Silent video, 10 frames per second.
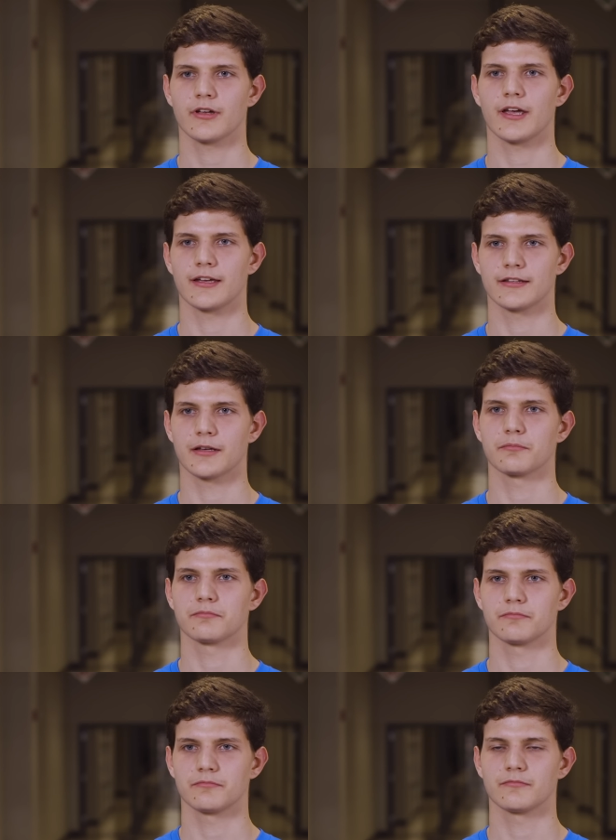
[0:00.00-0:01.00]
and
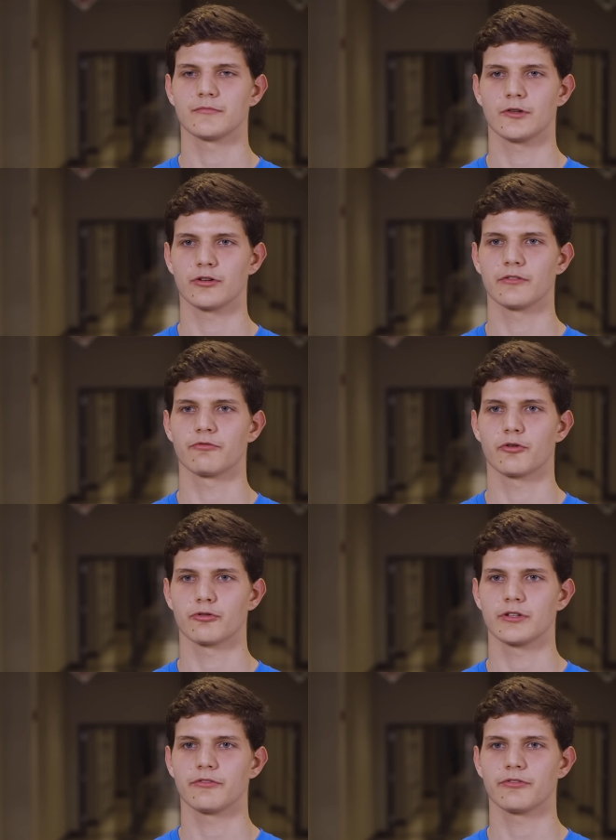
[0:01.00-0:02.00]
I'm looking
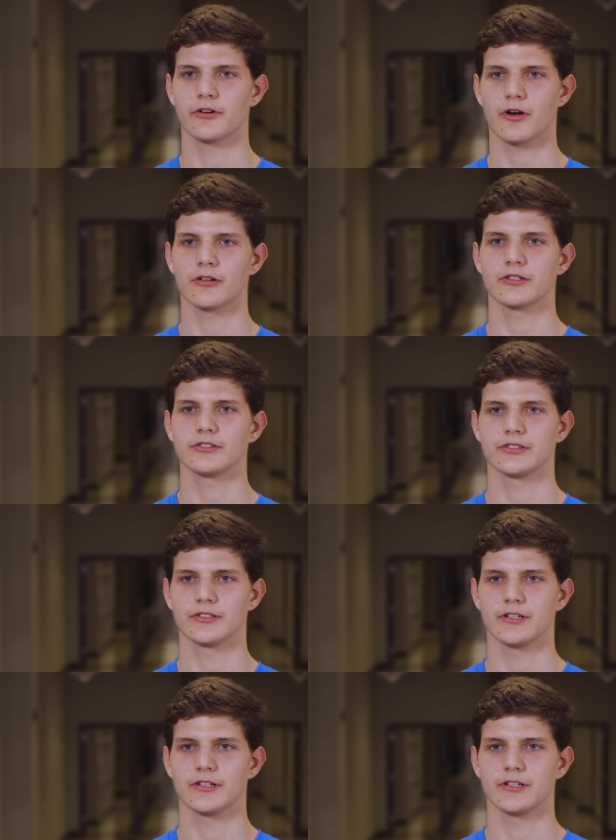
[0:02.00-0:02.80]
forward if a college